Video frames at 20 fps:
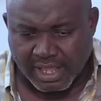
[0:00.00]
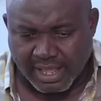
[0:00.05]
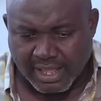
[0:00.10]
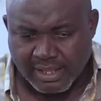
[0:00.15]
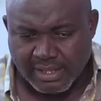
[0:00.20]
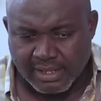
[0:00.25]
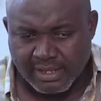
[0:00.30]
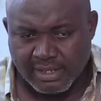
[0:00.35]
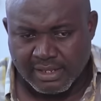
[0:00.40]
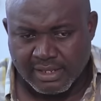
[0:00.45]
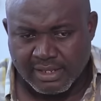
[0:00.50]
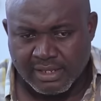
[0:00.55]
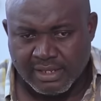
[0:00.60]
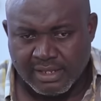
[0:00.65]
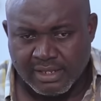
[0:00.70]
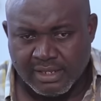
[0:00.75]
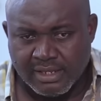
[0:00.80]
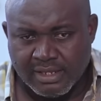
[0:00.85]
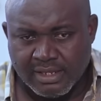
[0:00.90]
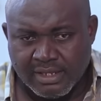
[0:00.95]
Why
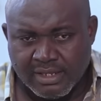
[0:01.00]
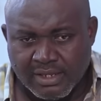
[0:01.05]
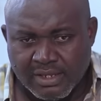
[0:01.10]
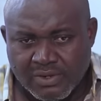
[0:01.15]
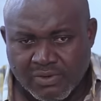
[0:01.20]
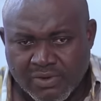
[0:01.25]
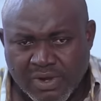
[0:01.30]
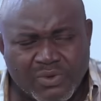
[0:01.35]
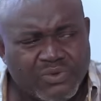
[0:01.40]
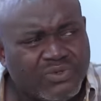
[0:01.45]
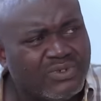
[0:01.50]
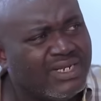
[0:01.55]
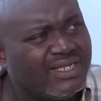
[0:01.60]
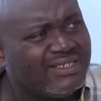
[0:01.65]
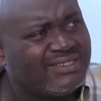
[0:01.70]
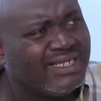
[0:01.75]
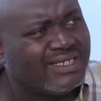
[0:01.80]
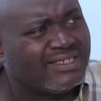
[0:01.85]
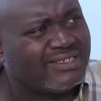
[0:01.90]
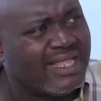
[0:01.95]
would
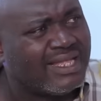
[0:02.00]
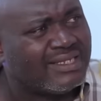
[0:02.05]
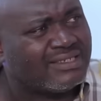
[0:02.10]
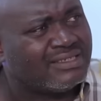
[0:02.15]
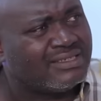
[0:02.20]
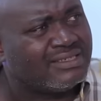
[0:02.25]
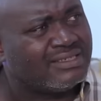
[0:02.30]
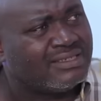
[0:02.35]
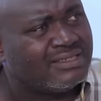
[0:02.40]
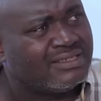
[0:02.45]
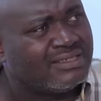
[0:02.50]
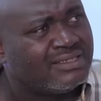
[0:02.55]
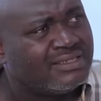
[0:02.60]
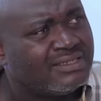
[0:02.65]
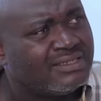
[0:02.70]
they think that?